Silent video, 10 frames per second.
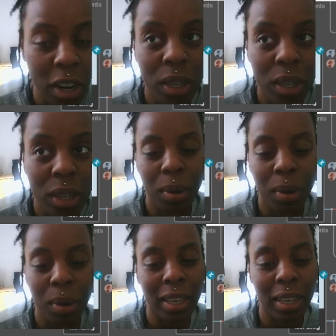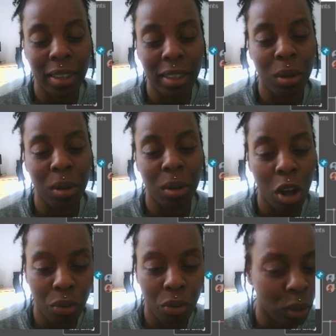Now, my granddad's always said to me that his dad's
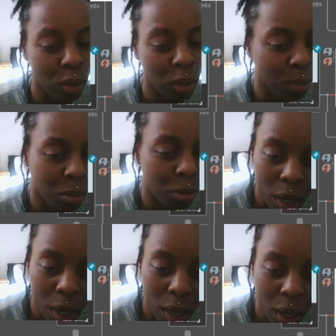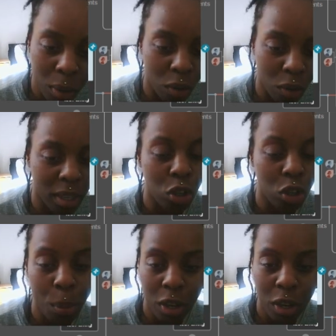name was Arthur Reed. That's what his mum told him. He was
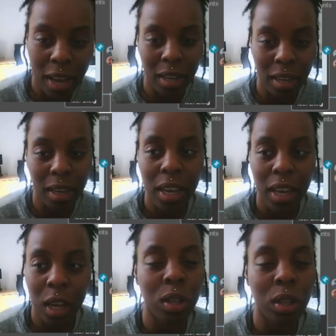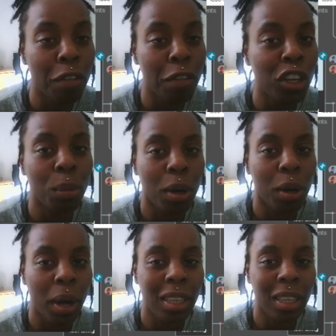from St. Thomas, and he wasn't a
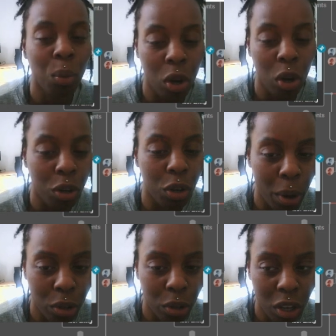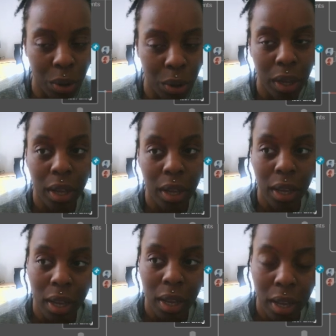fisherman, but he did work on a boat. So
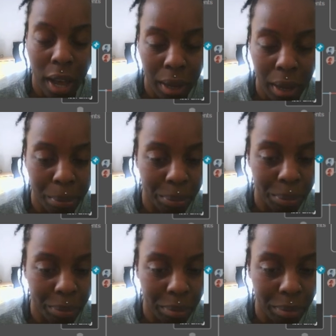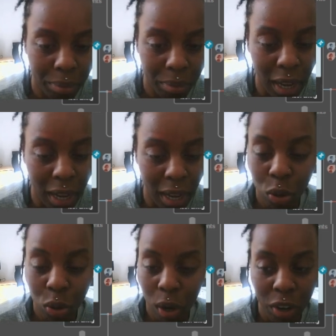
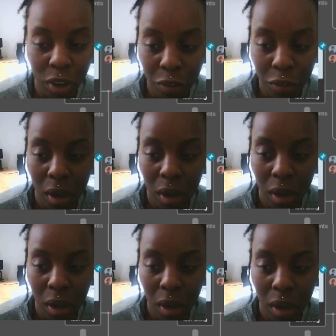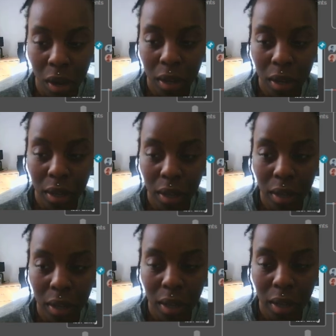that's all I already got from there. But
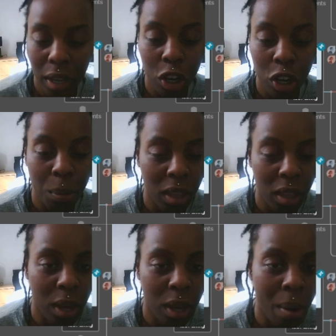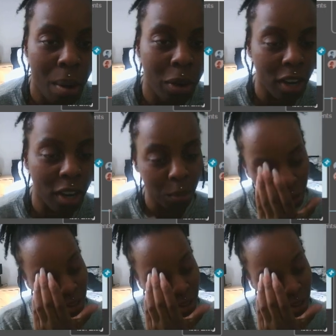it could have been a thing where on my